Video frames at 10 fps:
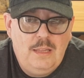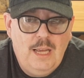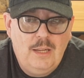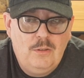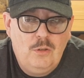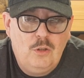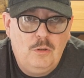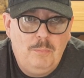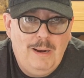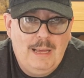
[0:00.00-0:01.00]
the
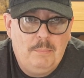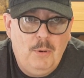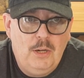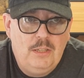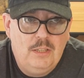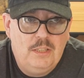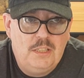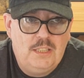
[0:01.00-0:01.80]
actual black mite on the